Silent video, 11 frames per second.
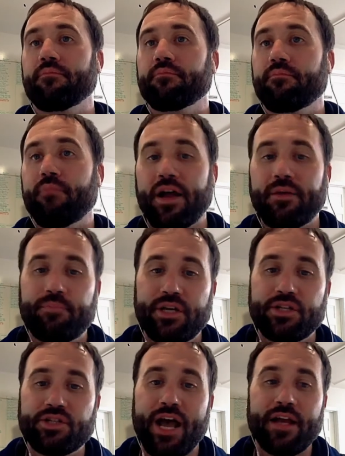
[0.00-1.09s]
Mike
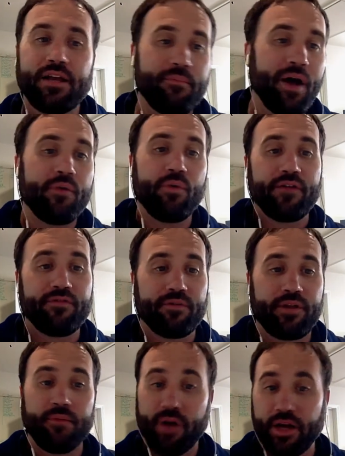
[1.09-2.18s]
B. Jack and my wife are
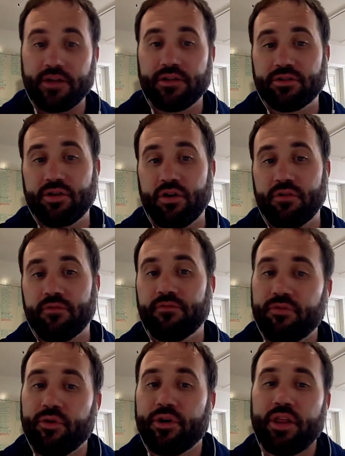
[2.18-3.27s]
there. Mike is our
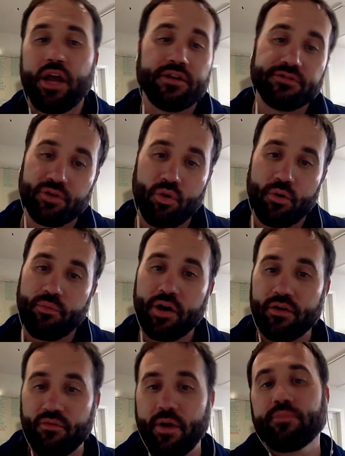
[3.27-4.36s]
Flooring Lines
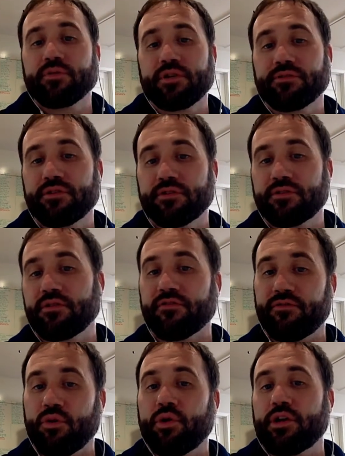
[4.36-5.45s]
Incorporated, represents us to the
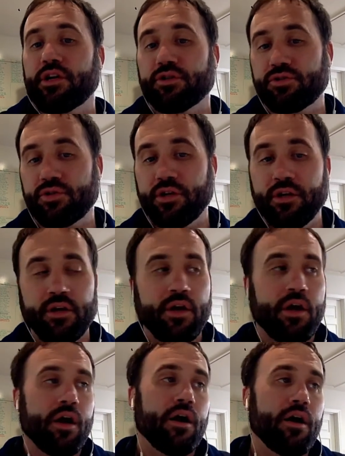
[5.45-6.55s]
flooring industry.
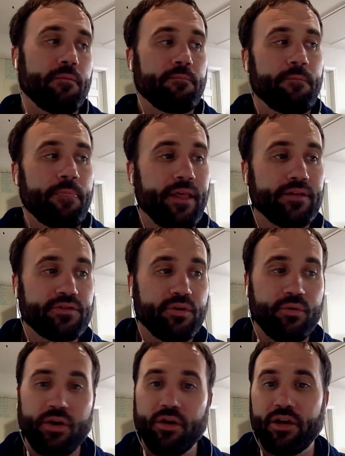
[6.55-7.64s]
And so
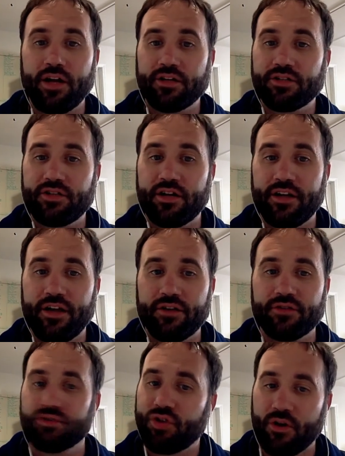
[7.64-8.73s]
we all kind of just hung out
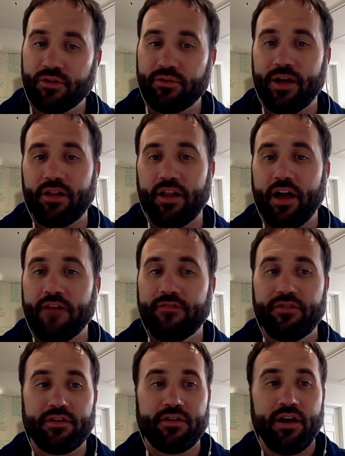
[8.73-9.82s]
and talked about life
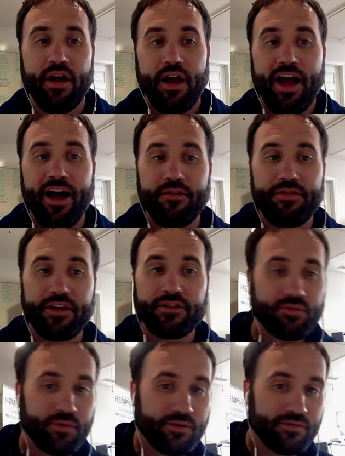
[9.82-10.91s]
and how
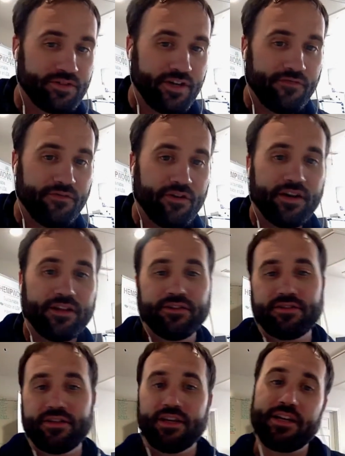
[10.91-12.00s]
things were different in the
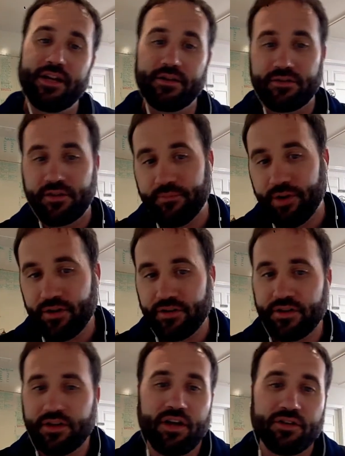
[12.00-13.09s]
city as compared to
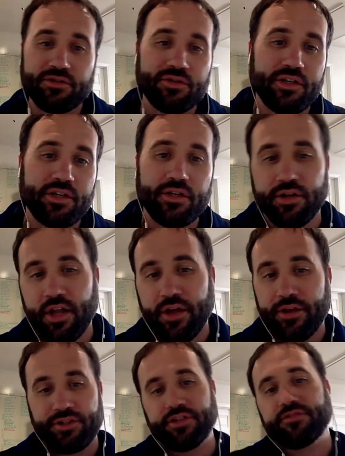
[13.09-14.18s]
the country. And
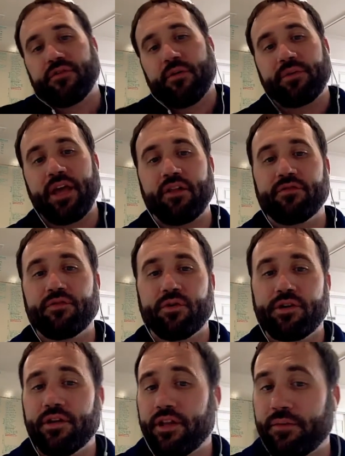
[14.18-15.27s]
she's from
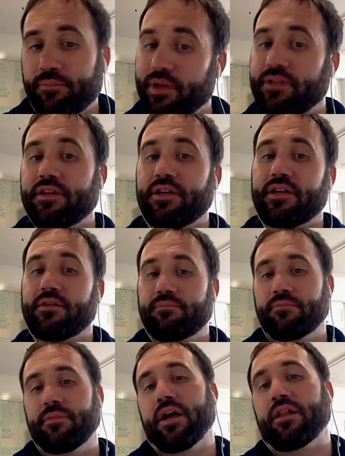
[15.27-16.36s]
California, like big city
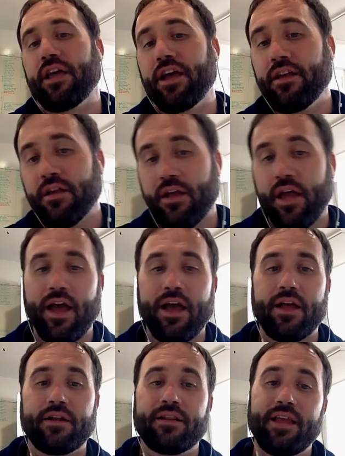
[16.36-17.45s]
LA,
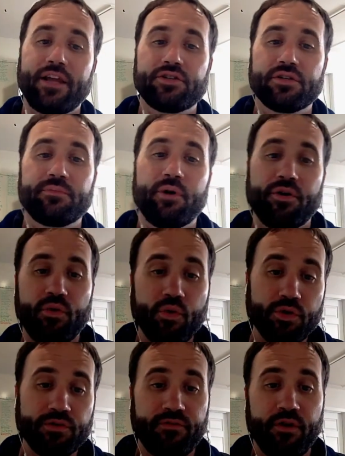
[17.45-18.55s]
and they just bought a
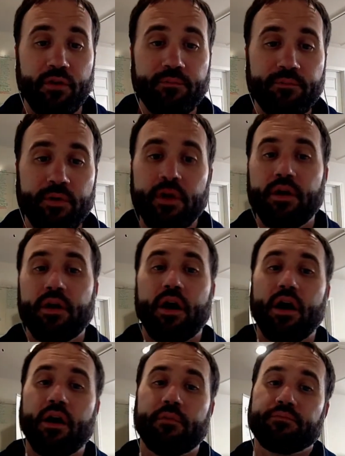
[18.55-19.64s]
horse farm
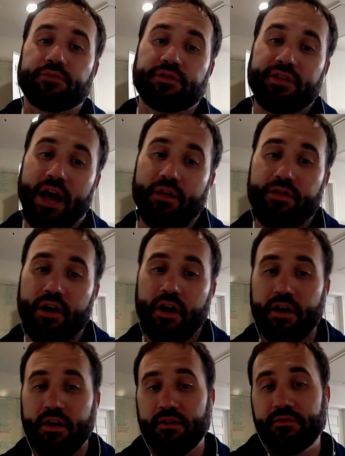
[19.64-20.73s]
south
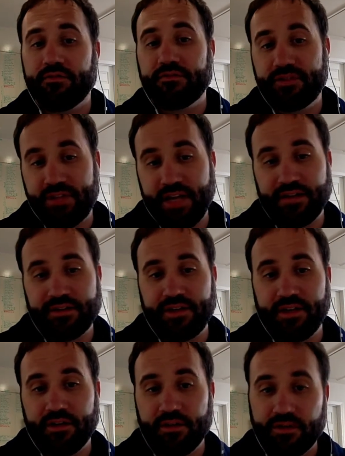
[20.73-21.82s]
of
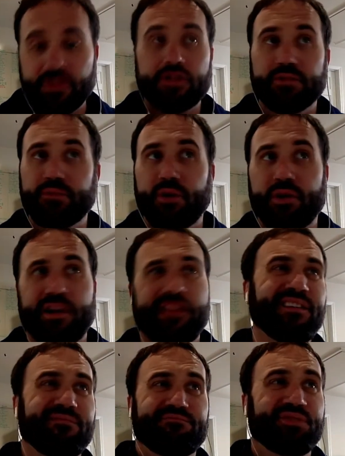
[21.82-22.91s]
Tennessee. She just bought it, I
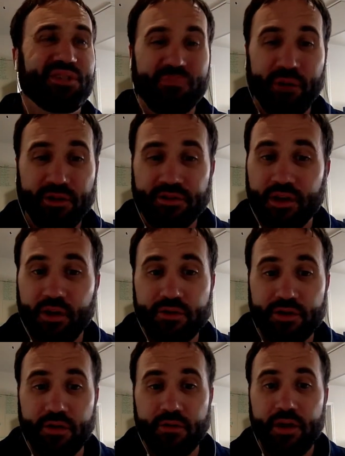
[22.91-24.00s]
think, 6 months ago or
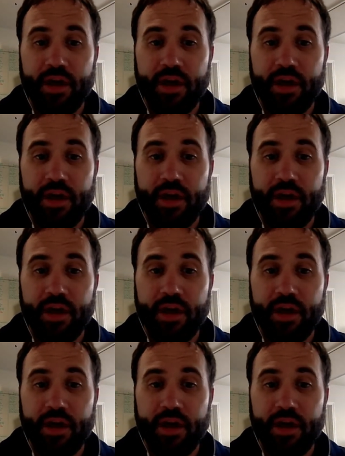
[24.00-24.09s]
so.